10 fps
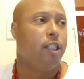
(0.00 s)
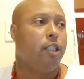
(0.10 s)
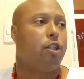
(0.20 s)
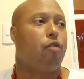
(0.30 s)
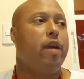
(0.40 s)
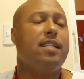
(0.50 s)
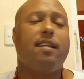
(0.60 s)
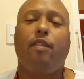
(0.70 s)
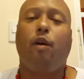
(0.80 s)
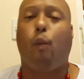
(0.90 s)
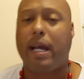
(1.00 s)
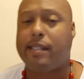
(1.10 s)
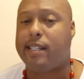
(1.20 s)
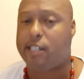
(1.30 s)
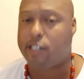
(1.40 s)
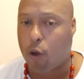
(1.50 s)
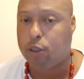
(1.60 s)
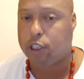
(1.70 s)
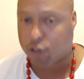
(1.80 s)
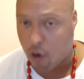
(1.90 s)
The reason the West is so
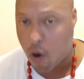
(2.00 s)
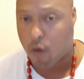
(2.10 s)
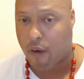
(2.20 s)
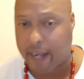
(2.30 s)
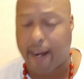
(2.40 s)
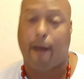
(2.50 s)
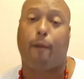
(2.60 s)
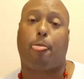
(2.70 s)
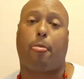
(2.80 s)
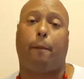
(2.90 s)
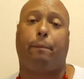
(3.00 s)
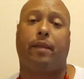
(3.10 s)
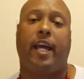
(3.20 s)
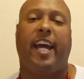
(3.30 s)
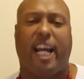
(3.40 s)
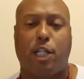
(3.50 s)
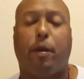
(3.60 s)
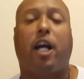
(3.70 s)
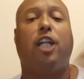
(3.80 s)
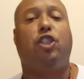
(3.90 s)
strong right now is
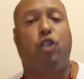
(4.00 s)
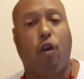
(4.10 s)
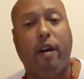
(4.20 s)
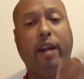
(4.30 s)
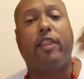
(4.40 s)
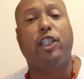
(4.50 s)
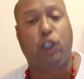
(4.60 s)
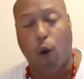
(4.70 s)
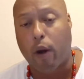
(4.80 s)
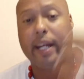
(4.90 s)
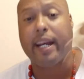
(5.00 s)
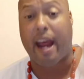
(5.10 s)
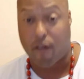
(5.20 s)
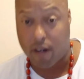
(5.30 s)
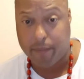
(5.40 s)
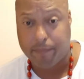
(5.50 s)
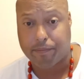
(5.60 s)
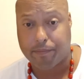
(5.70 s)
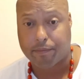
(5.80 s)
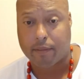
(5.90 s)
because during the Jordan era,
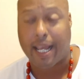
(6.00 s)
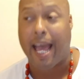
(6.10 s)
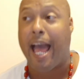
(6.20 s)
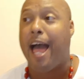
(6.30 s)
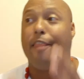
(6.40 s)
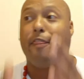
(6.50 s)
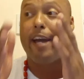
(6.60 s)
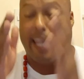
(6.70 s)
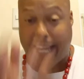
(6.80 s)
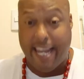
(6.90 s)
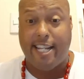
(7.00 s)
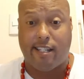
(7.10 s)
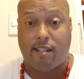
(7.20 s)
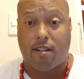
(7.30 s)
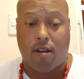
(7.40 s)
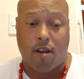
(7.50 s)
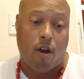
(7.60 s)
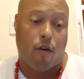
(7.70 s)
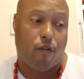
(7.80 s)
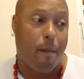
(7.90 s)
the East
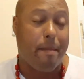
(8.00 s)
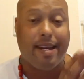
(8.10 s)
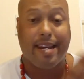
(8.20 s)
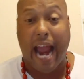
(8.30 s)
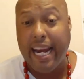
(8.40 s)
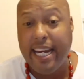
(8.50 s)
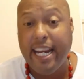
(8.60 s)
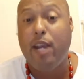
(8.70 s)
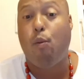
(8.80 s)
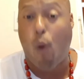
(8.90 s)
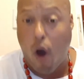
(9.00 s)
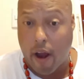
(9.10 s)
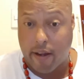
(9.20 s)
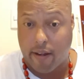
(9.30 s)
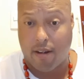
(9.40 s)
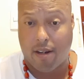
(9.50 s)
from 91